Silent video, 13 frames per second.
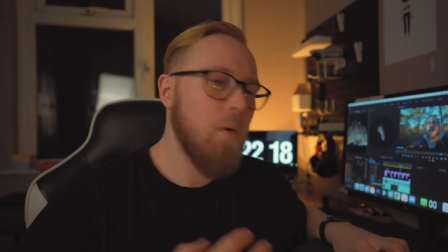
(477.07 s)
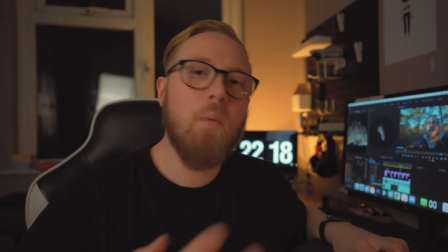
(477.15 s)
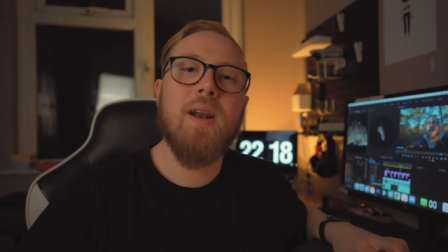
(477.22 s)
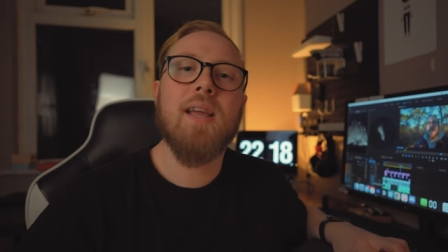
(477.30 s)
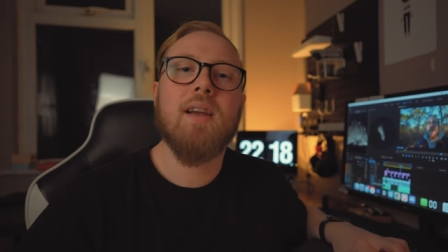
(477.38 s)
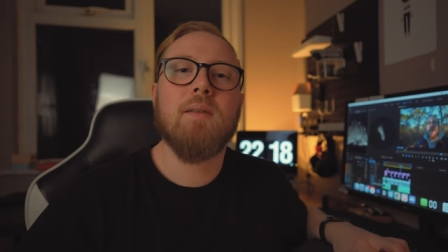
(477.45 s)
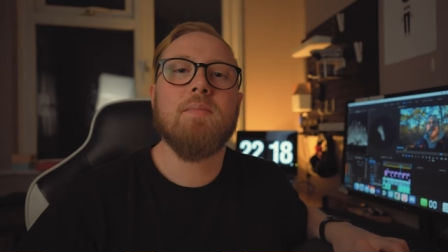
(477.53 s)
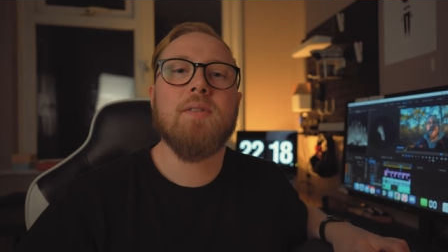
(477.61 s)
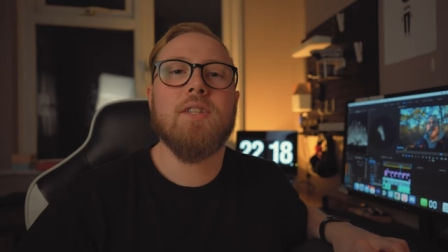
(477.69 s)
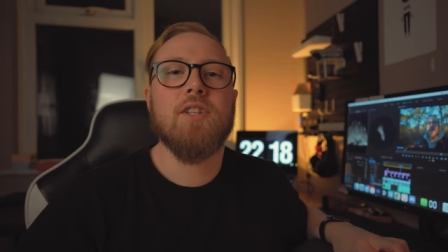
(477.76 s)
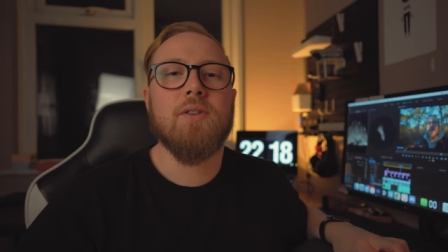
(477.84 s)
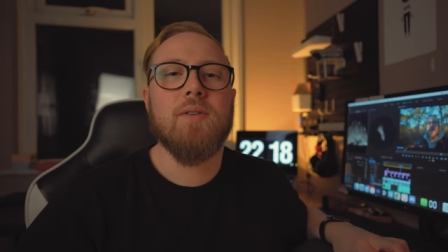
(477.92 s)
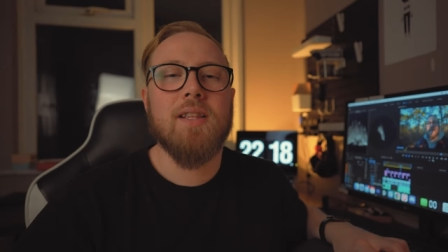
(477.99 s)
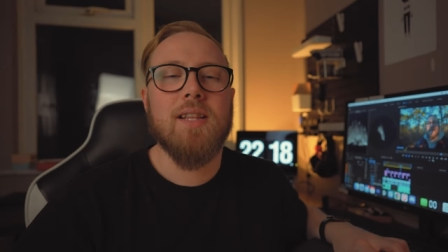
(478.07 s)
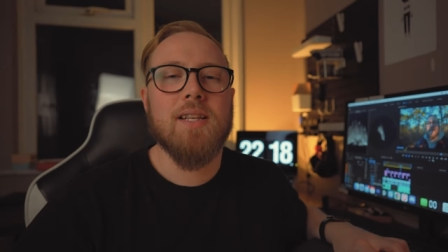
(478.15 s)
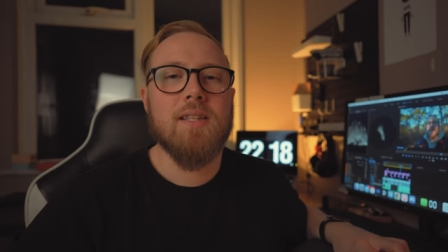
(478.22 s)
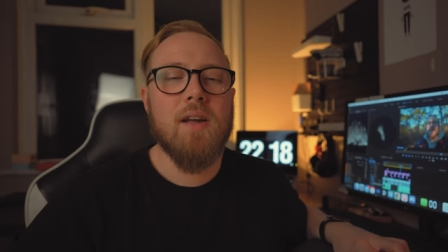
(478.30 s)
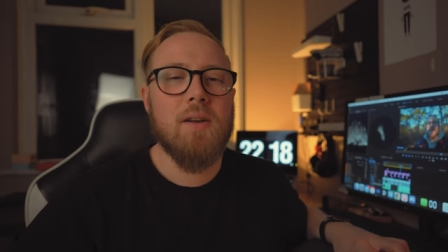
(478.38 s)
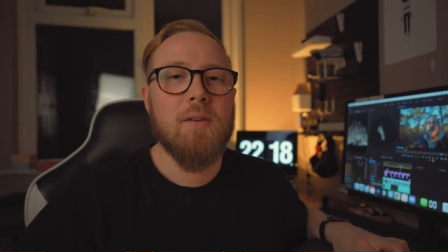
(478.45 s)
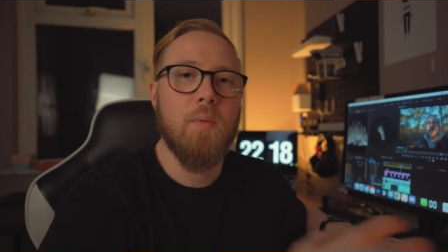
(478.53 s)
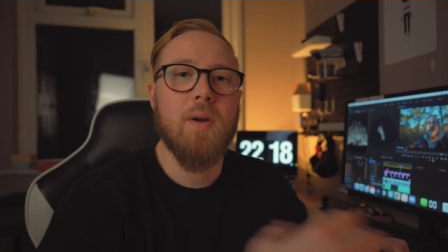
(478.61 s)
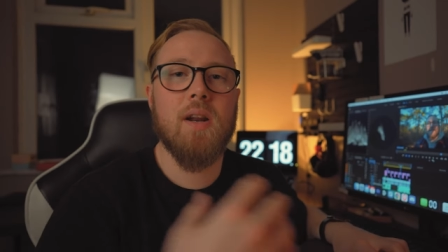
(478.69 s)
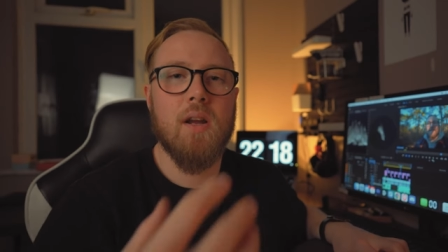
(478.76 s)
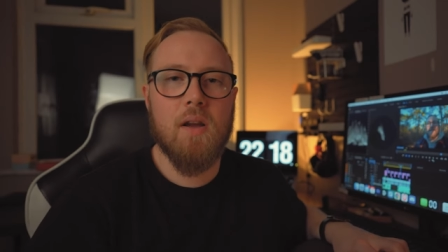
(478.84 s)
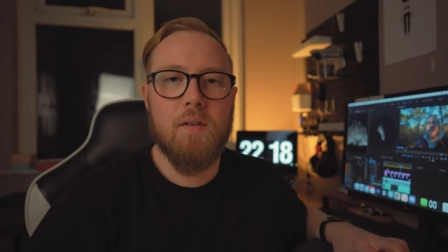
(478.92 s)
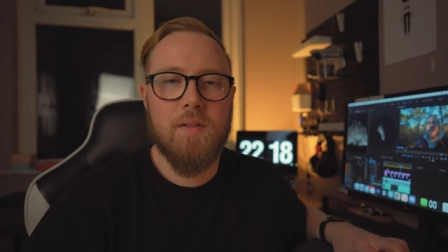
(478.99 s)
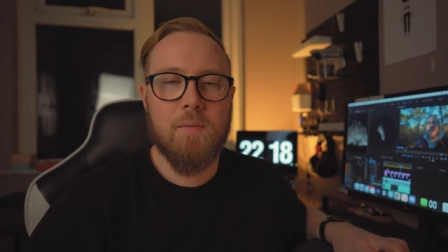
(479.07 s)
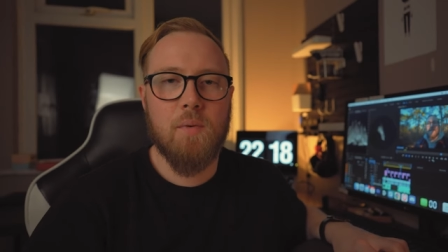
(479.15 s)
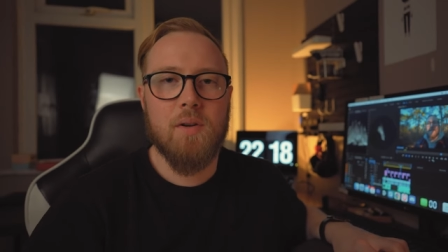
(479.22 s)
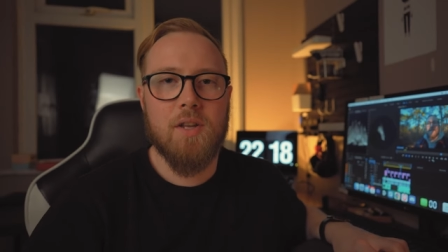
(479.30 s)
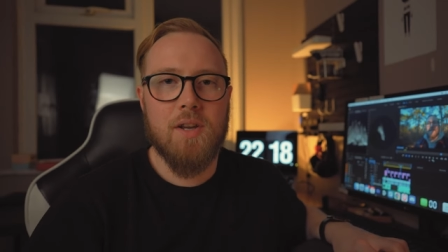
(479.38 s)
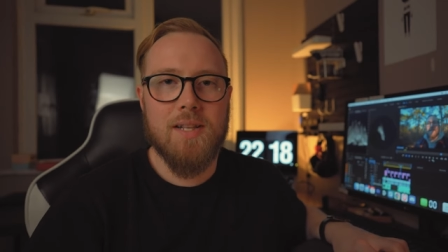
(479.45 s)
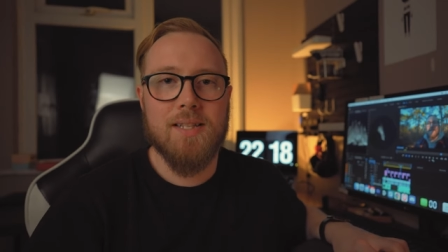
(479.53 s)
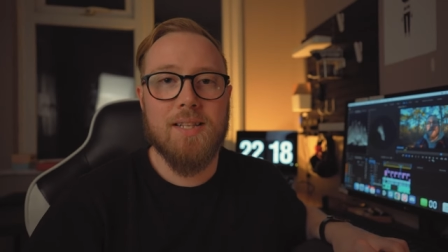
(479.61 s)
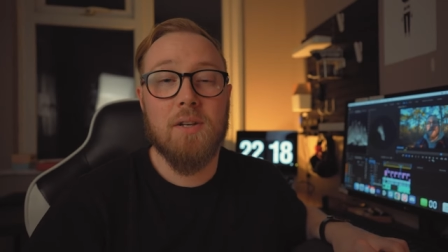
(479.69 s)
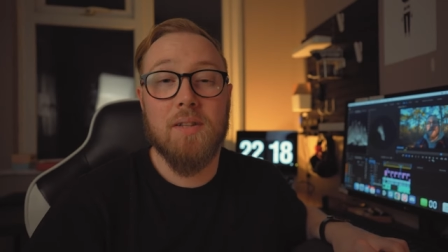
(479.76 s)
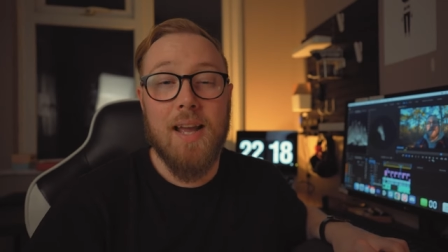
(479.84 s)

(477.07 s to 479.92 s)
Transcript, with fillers: When it comes to doing this though, we're gonna go for what you can see on